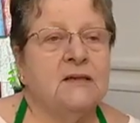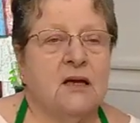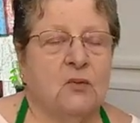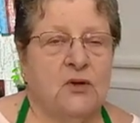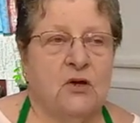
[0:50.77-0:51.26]

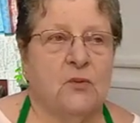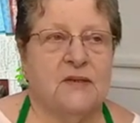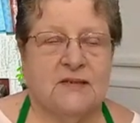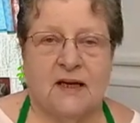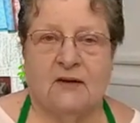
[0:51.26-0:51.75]
So one year
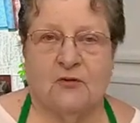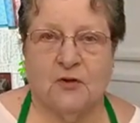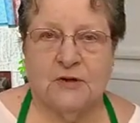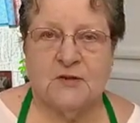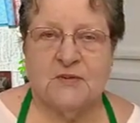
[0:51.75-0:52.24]
we decided
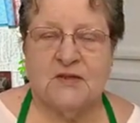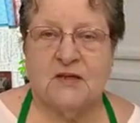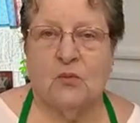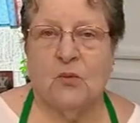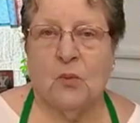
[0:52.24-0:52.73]
for Christmas
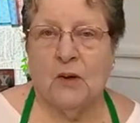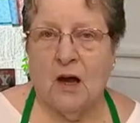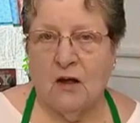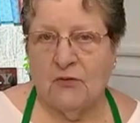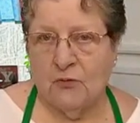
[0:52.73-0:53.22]
that we would
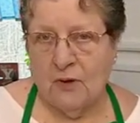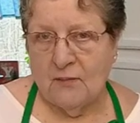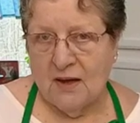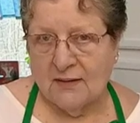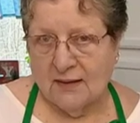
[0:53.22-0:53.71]
all
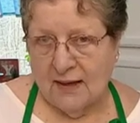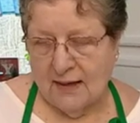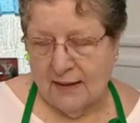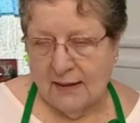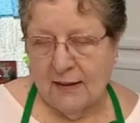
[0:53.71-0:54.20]
three make the
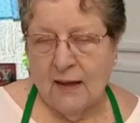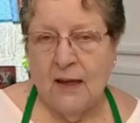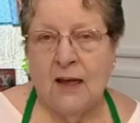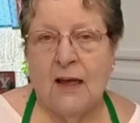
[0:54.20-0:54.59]
cake